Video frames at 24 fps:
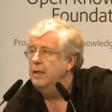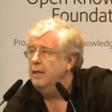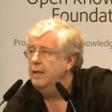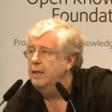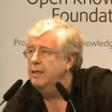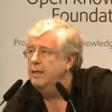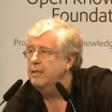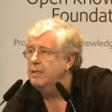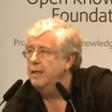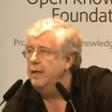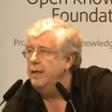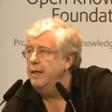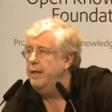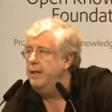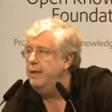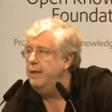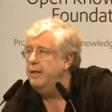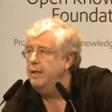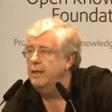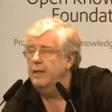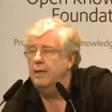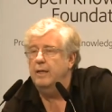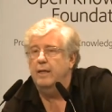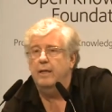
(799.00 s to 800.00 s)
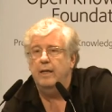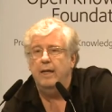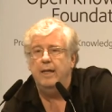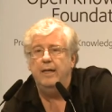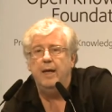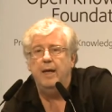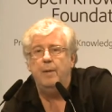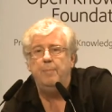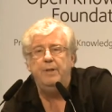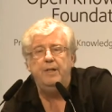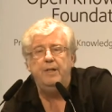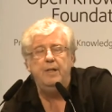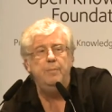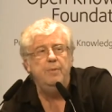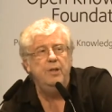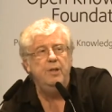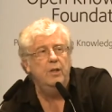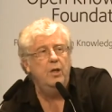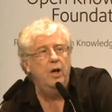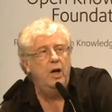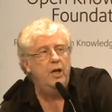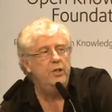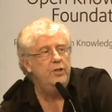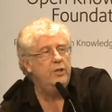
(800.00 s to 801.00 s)

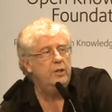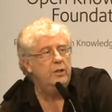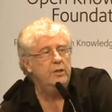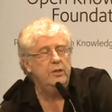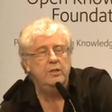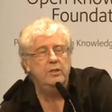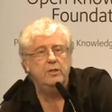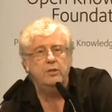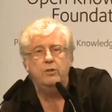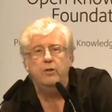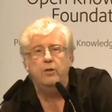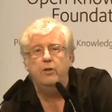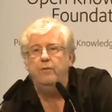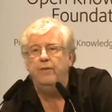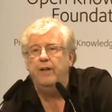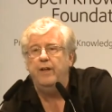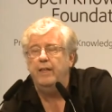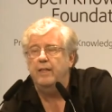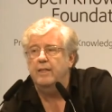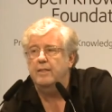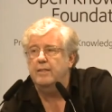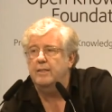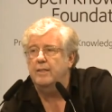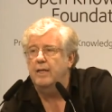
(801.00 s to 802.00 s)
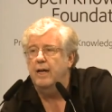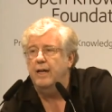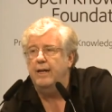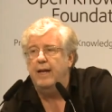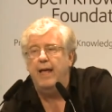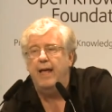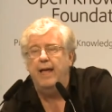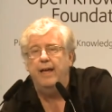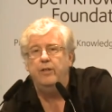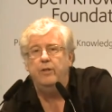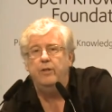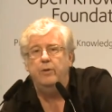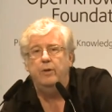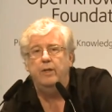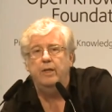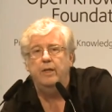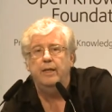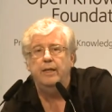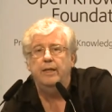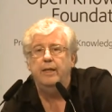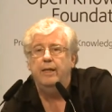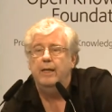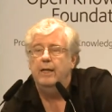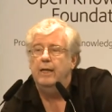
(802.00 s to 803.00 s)
epidemiological survey that's done
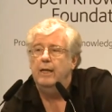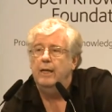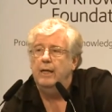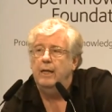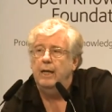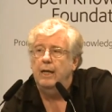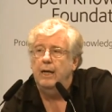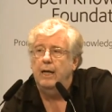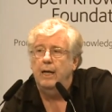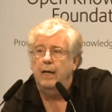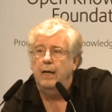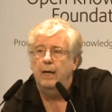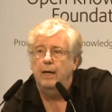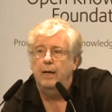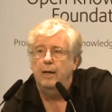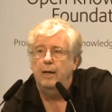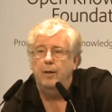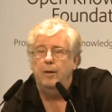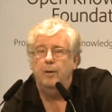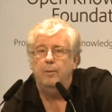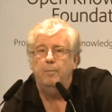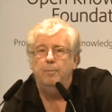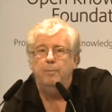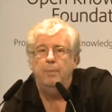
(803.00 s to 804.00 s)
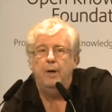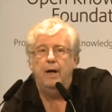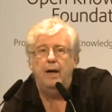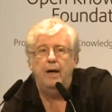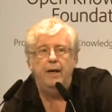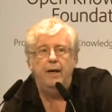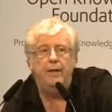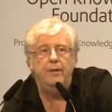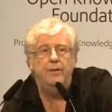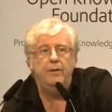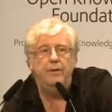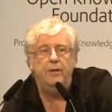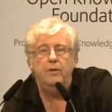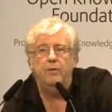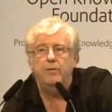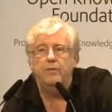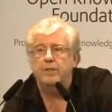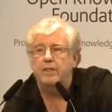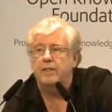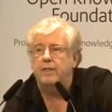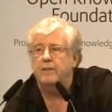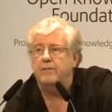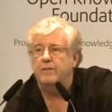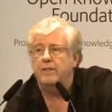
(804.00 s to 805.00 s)
annually by the
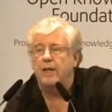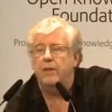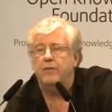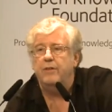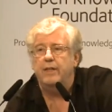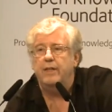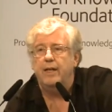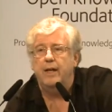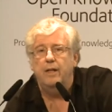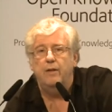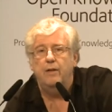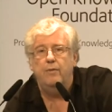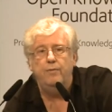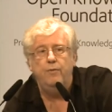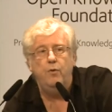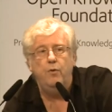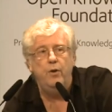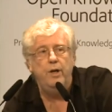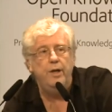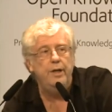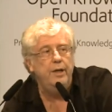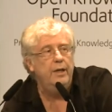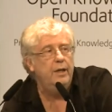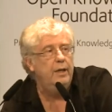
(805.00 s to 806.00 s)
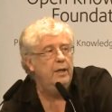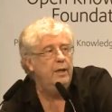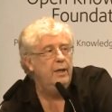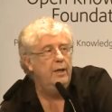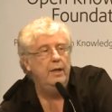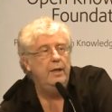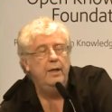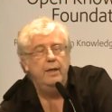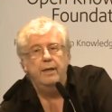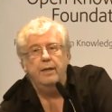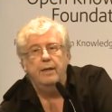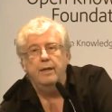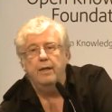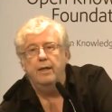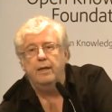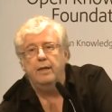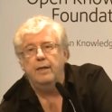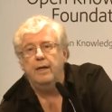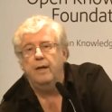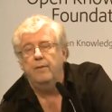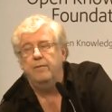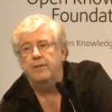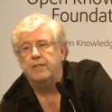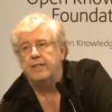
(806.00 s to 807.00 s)
University of Southern California,
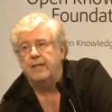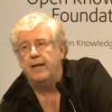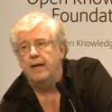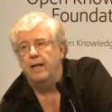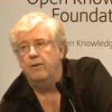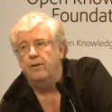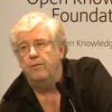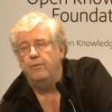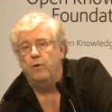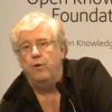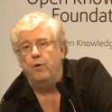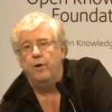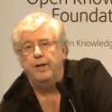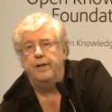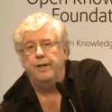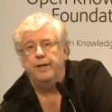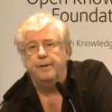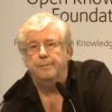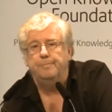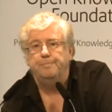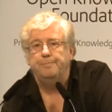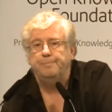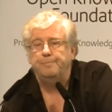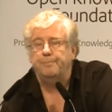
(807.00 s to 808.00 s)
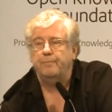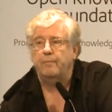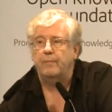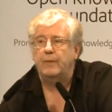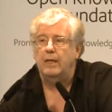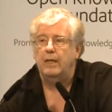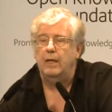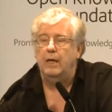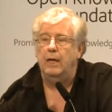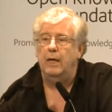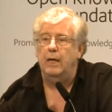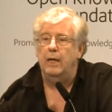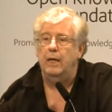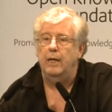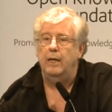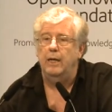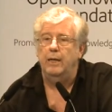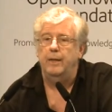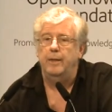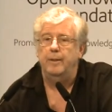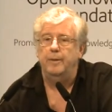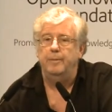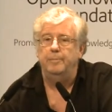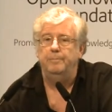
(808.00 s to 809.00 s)
covers California.
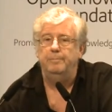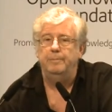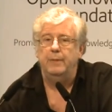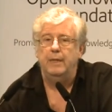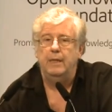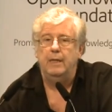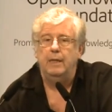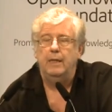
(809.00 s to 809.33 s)
And